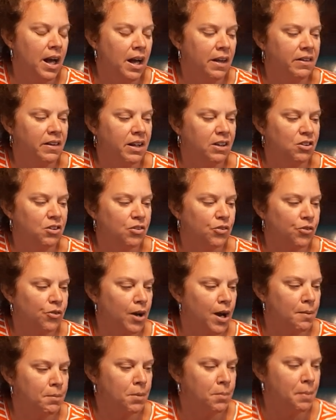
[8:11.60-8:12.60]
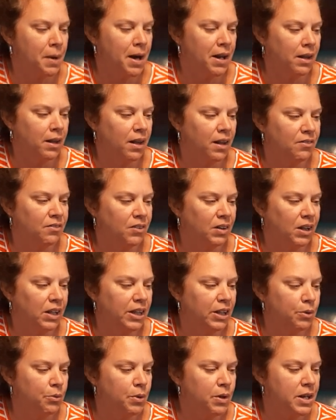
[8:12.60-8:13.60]
And then I just grabbed a bottle of
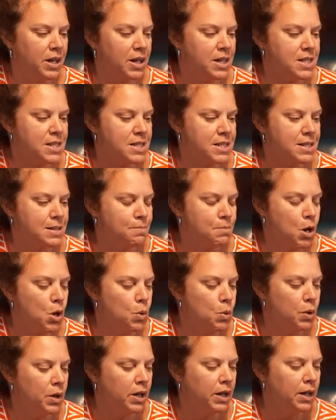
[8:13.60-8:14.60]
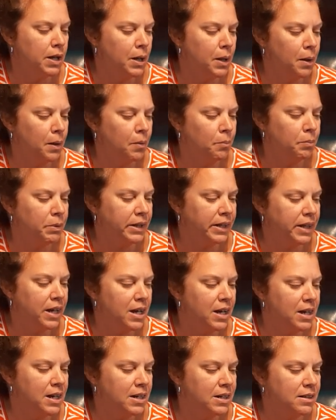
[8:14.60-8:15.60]
liquid smoke
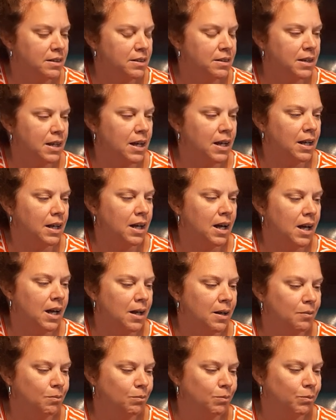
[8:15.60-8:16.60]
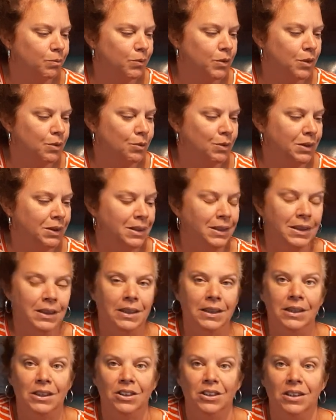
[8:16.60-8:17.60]
because um, when you
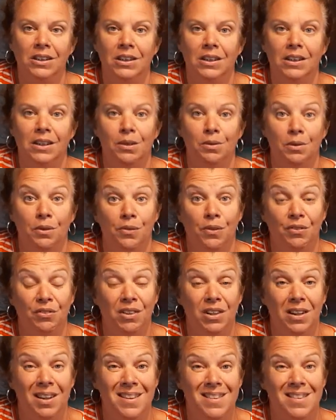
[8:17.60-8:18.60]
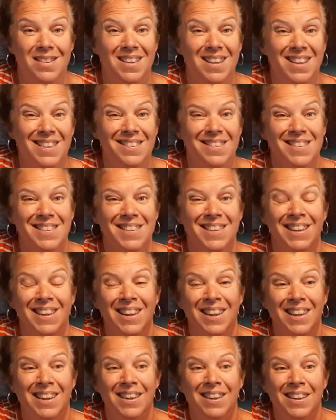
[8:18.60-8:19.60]
need it, you need it. It was 59 cents
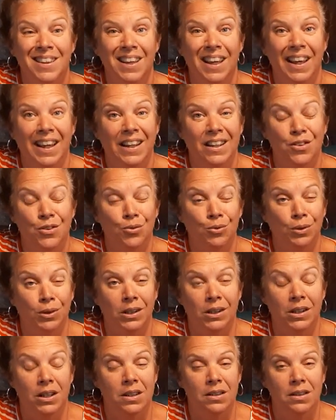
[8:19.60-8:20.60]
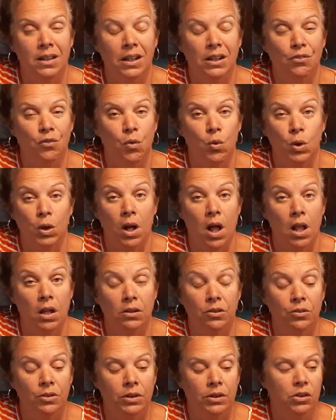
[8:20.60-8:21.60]
and it's ridiculous. It's like $4
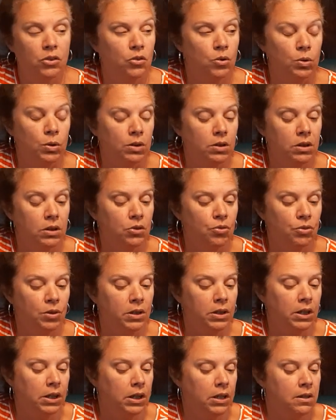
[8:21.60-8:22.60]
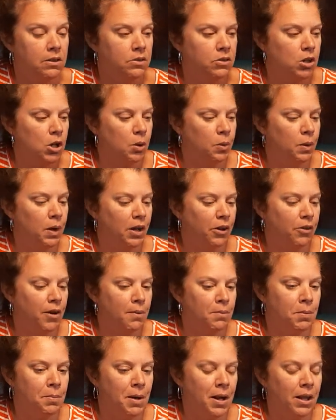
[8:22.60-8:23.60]
in the store. It's ridiculous. So I
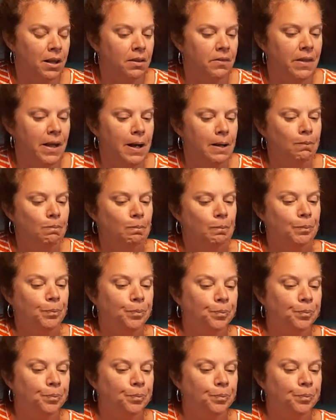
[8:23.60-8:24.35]
grabbed a bottle of that.